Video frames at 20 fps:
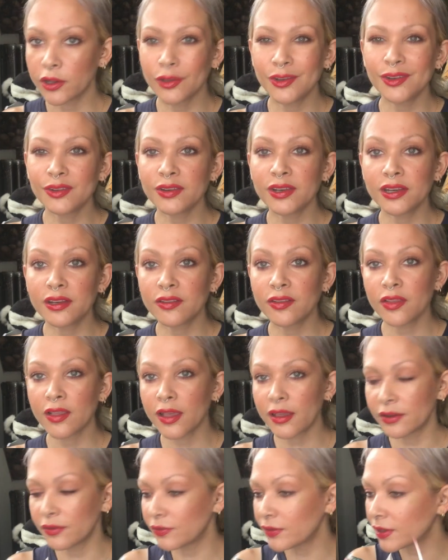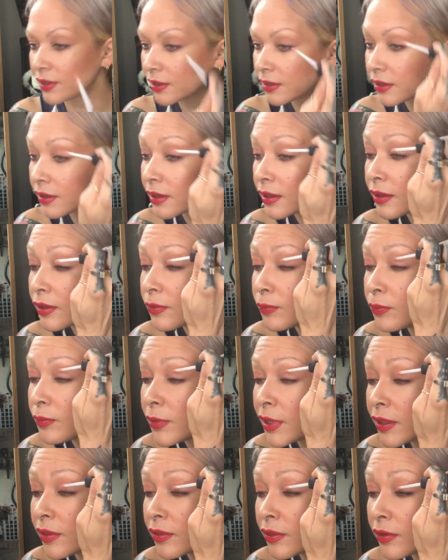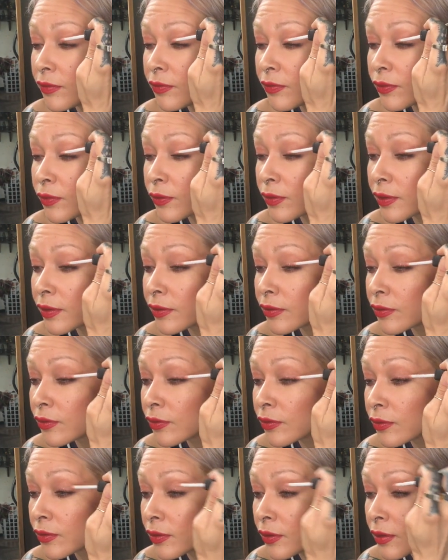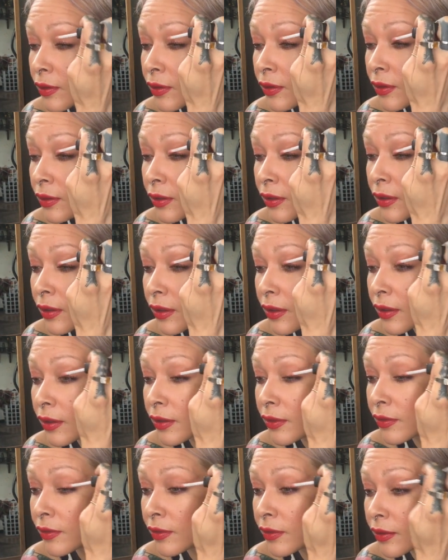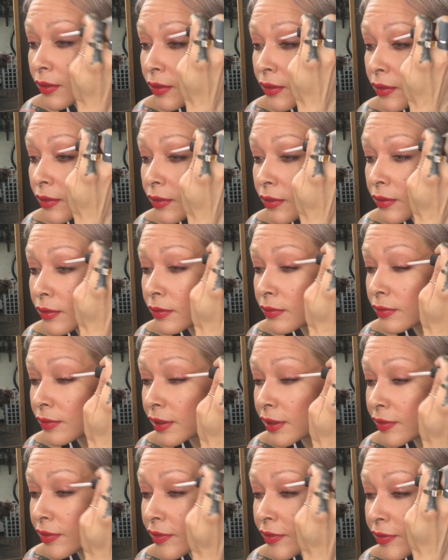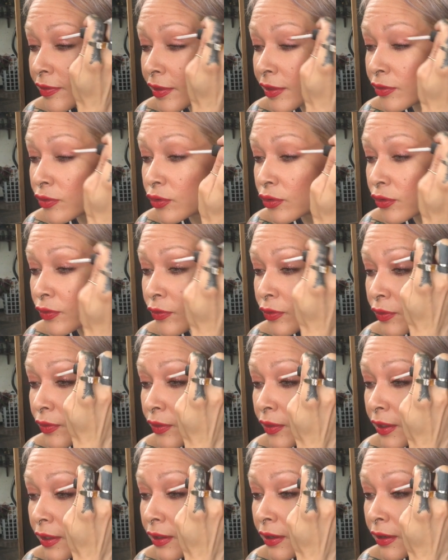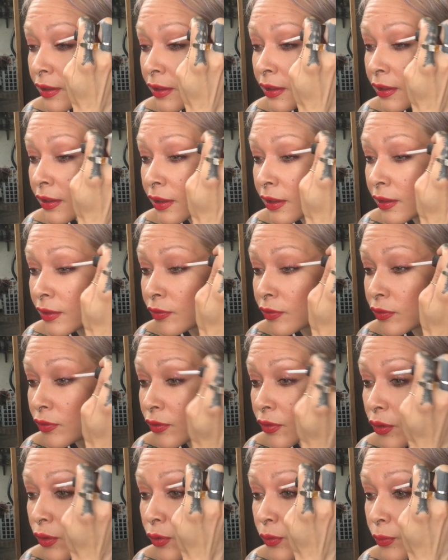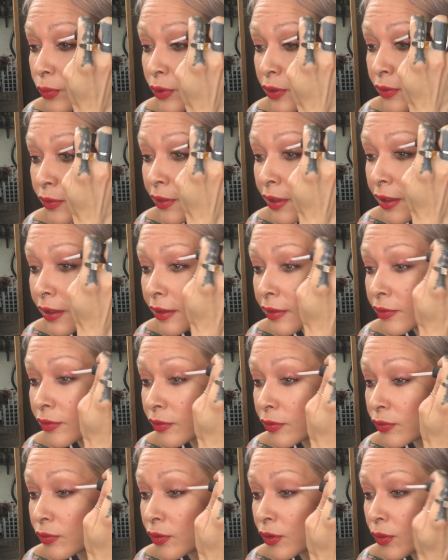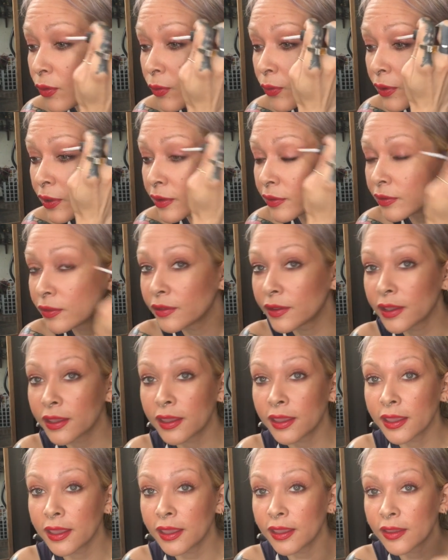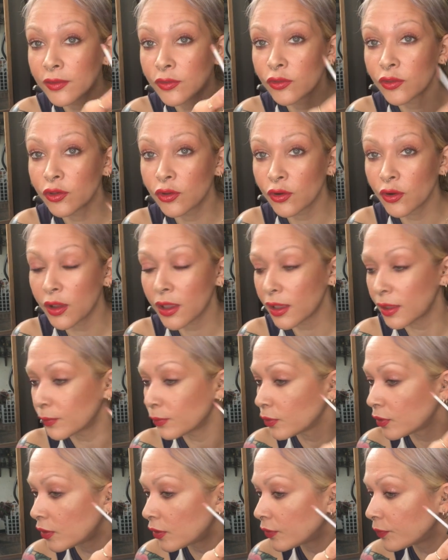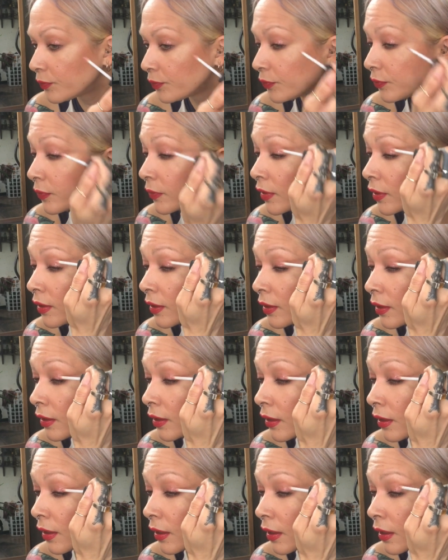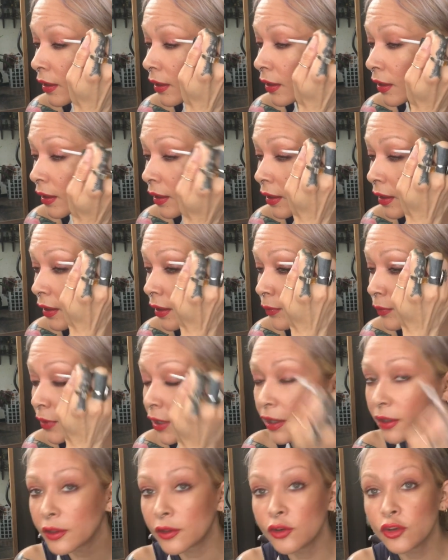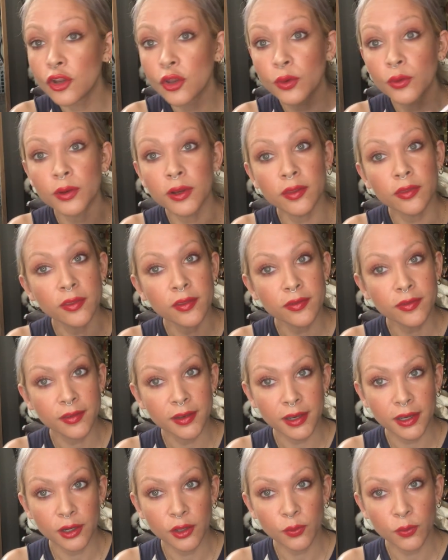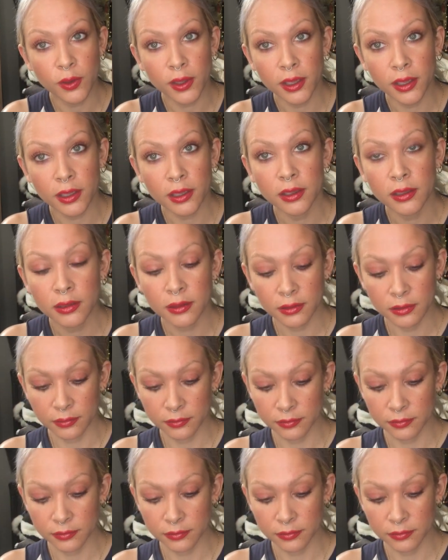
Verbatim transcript: You don't need a lot of it. Now you mainly focus on the like the center of the lid. Don't put a lot because you don't want it leaking into your eyeball. I'm not condoning this in any way.